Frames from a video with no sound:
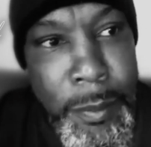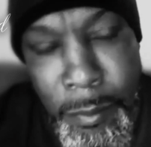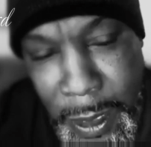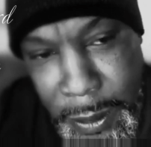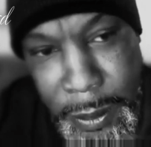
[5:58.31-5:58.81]

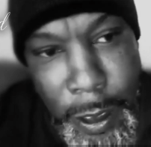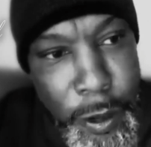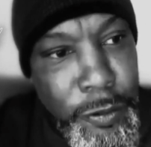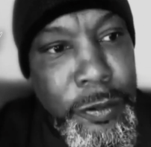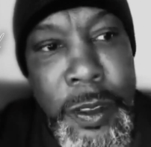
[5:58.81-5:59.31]

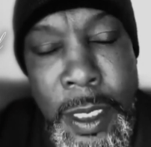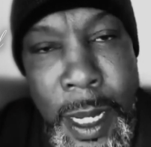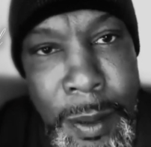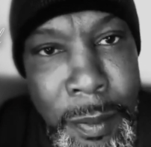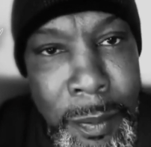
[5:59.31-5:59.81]
Myself, you
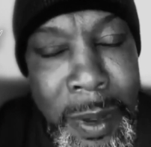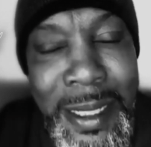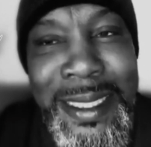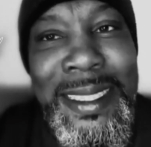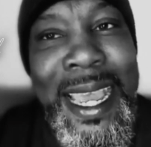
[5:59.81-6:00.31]
got my man
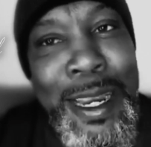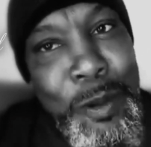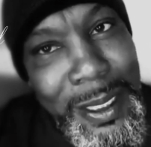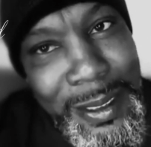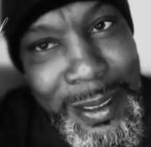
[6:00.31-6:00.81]

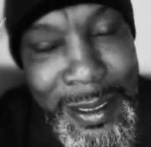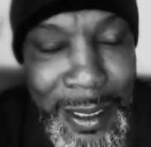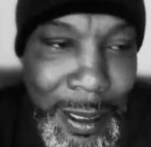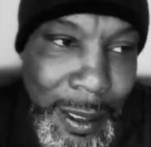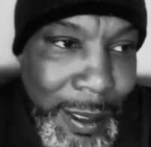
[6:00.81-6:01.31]
Cyrus,
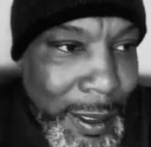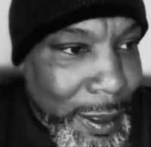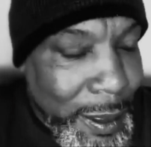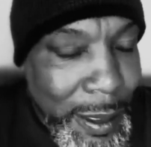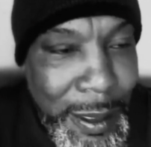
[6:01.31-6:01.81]

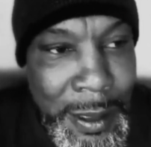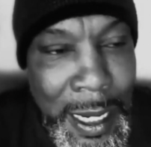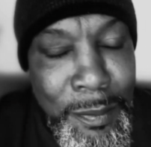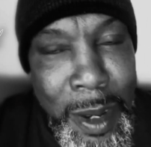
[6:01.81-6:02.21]
you got my